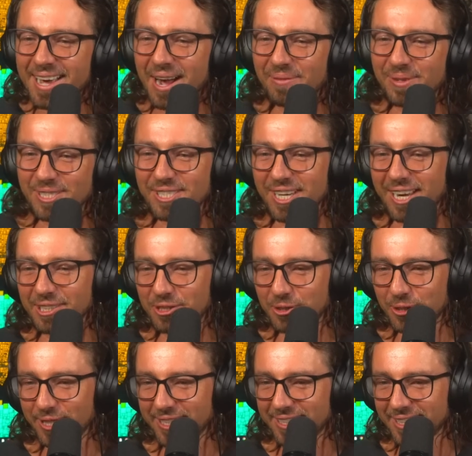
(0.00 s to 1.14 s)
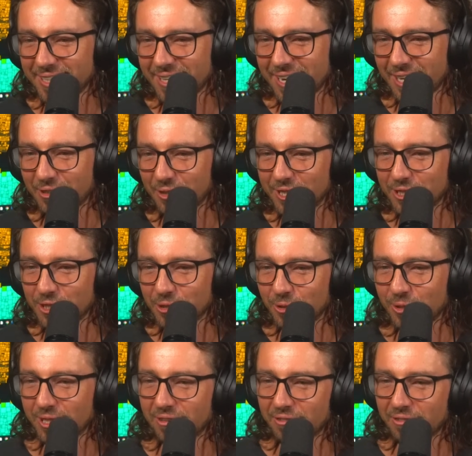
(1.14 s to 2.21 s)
Mr. Android agreed, Sean.